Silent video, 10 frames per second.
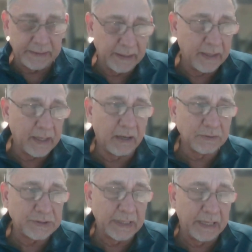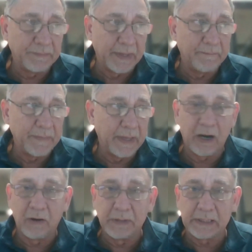allows
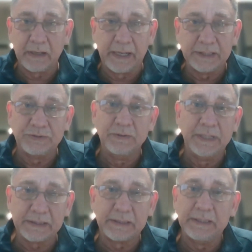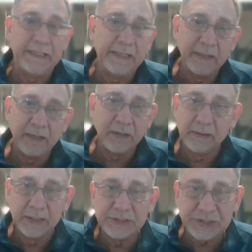our clients to literally
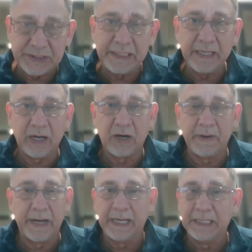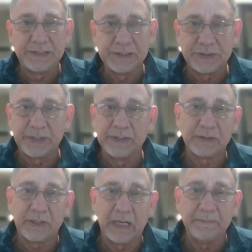see our agents
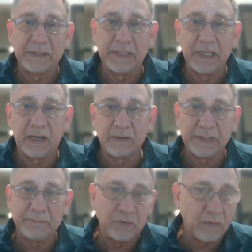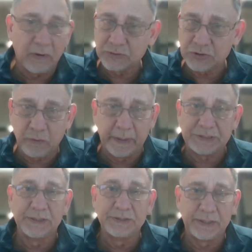real time. It allows them to ask
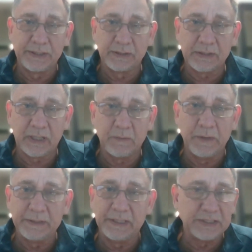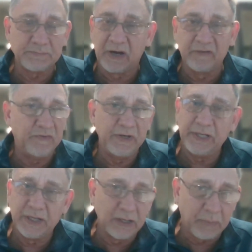questions real time, whether it's by
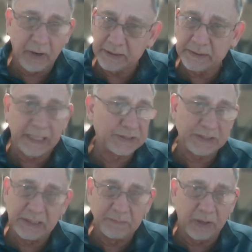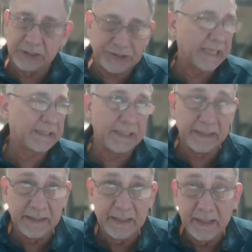video, by texting, by
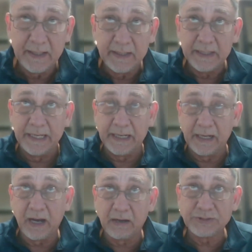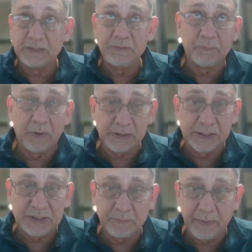chatting. It allows them to
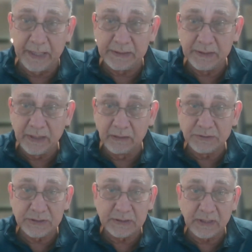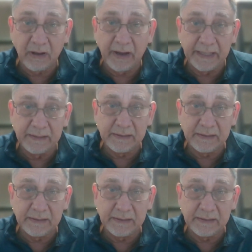participate in those client